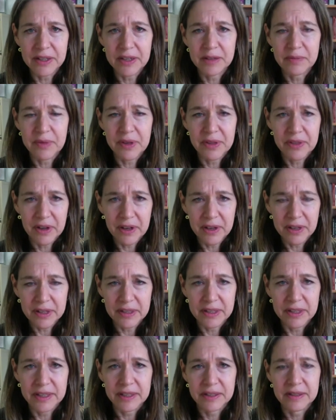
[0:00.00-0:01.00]
it
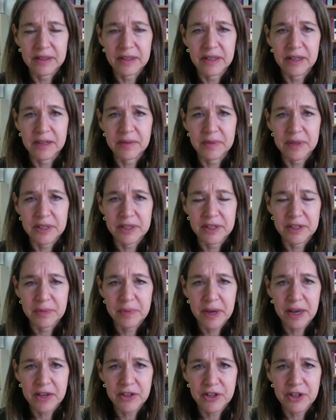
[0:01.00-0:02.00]
methodically and
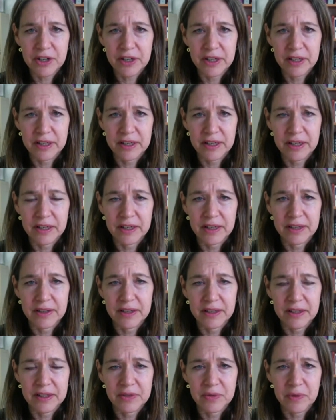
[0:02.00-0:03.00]
dispassionately, and I
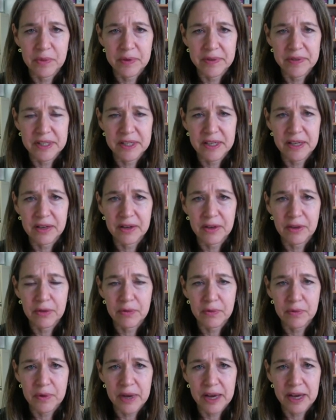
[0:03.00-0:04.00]
think that's what we've seen
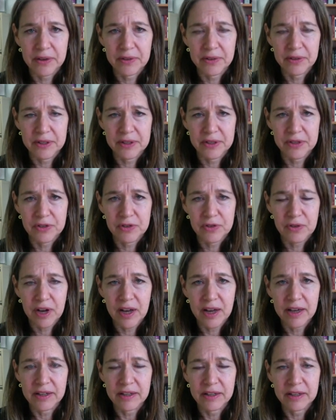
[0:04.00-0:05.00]
throughout this
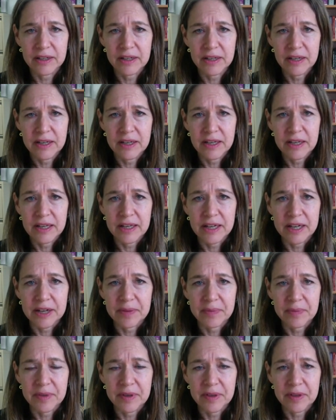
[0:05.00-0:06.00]
trial.
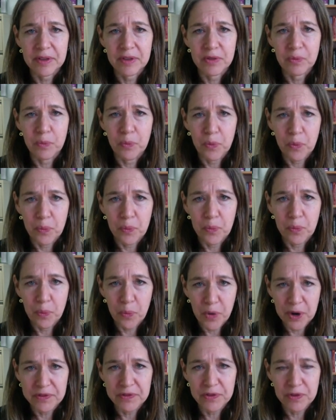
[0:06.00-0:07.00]

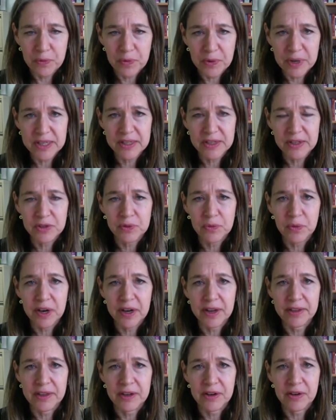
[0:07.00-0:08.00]
One of the reasons
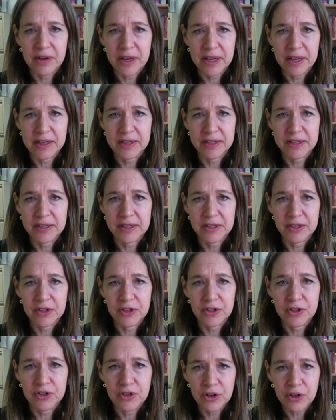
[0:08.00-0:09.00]
why there is this
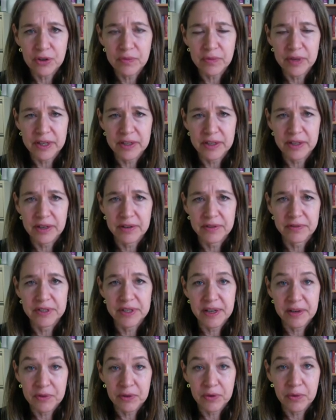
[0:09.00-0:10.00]
adjournment of
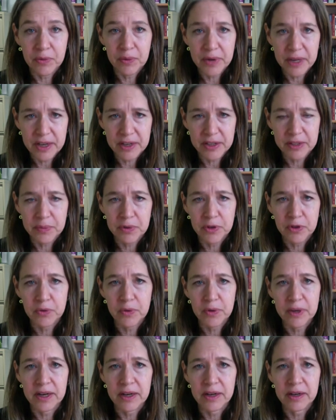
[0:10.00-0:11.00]
several weeks
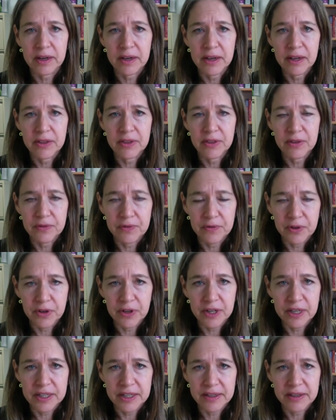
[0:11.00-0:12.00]
between the
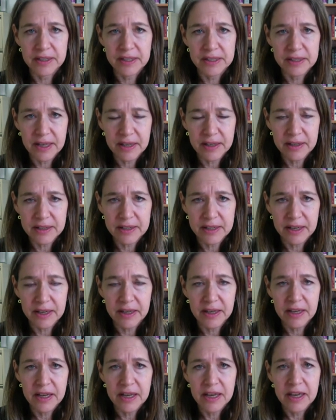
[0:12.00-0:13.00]
verdict and the
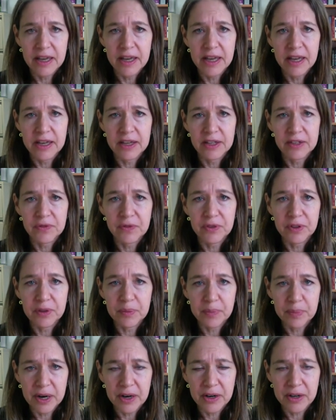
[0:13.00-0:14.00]
sentencing is for the
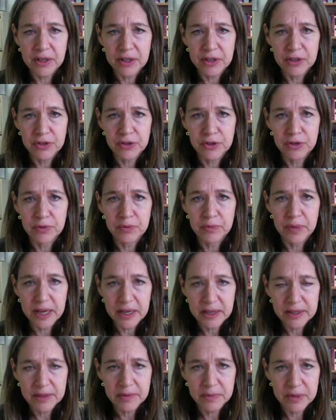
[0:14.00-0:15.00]
parties to
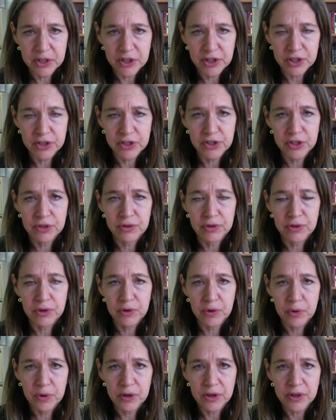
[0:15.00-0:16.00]
make submissions to the
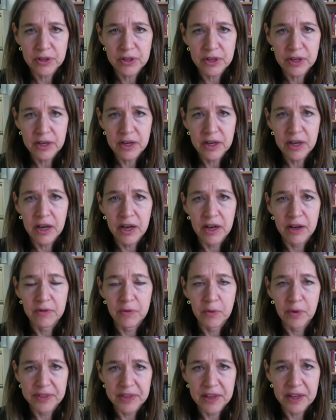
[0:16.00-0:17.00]
court of
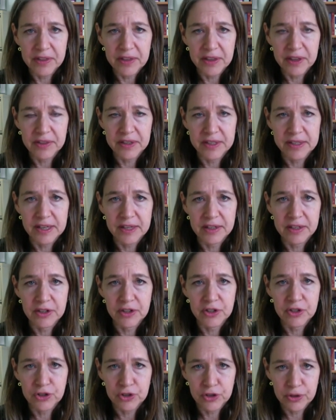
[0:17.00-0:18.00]
what they think the
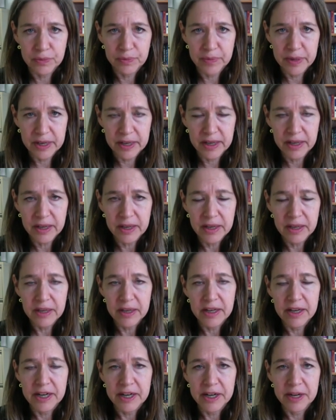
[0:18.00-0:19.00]
sentence should be
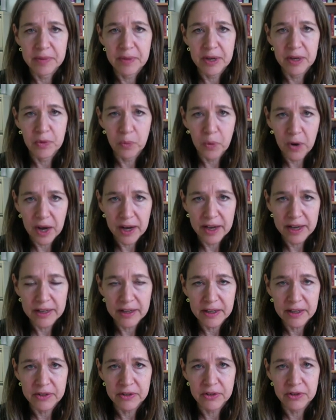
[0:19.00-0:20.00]
and why
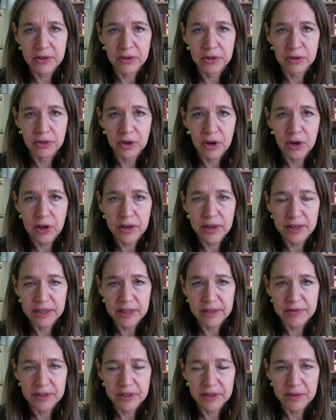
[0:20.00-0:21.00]
under the law and
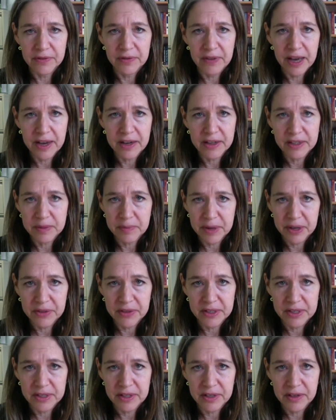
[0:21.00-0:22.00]
given the facts about
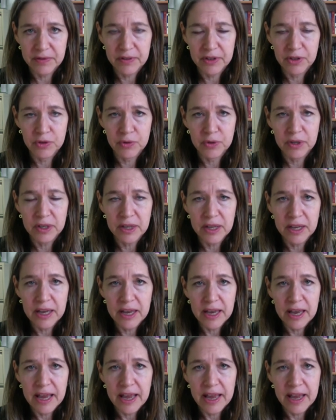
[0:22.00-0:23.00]
this individual.
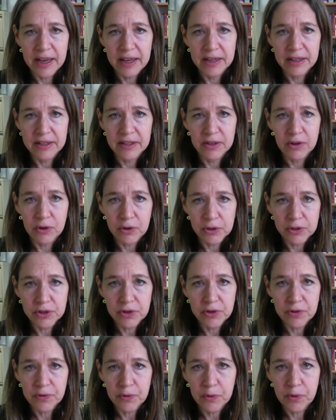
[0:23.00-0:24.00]
And
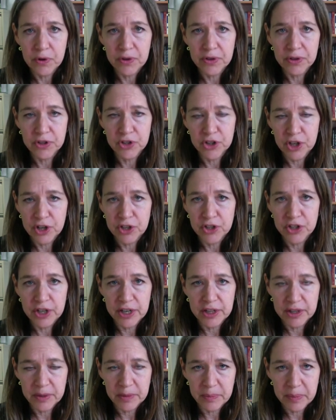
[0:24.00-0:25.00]
also for the judge to
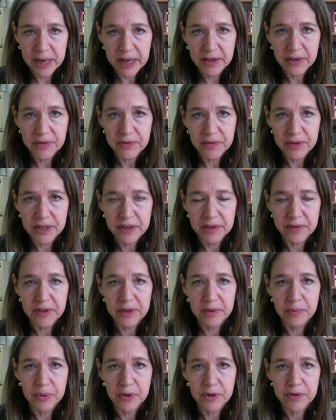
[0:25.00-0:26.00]
get the benefit of
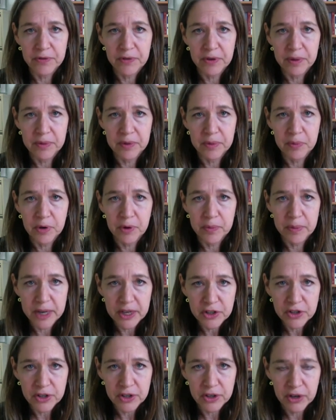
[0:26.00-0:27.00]
input from the
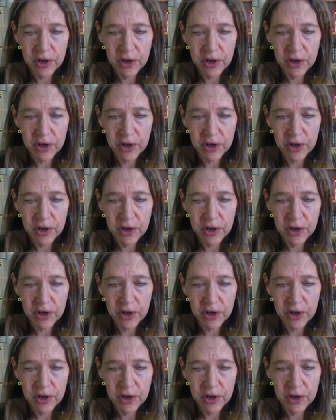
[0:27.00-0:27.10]
probation